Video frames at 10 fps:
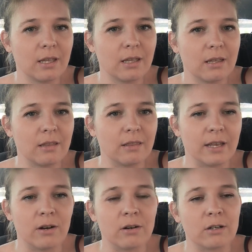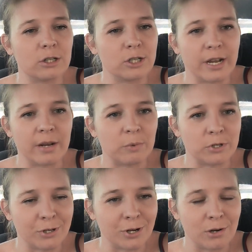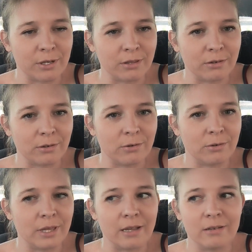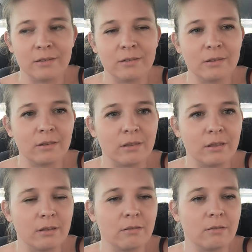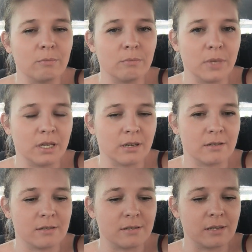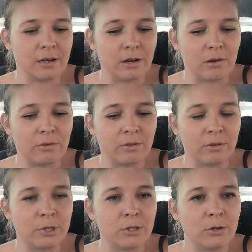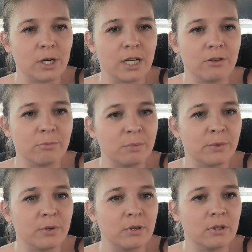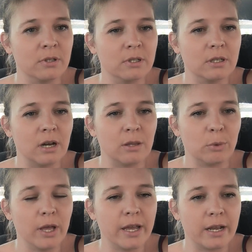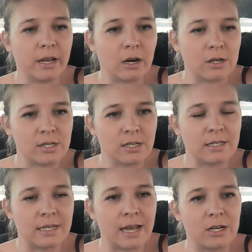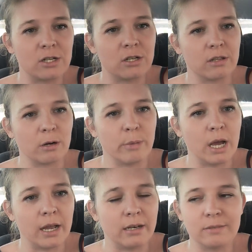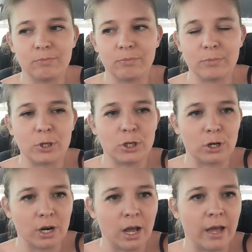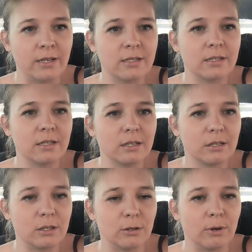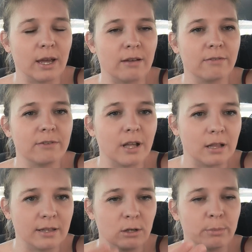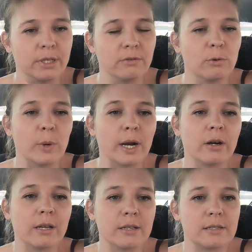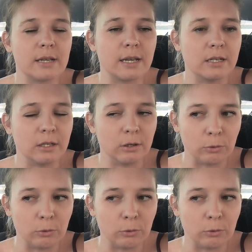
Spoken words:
They don't understand what you're going through. Because, the majority of people on the planet are still attached to their mind, but you're not. You have a little bit of awareness in you.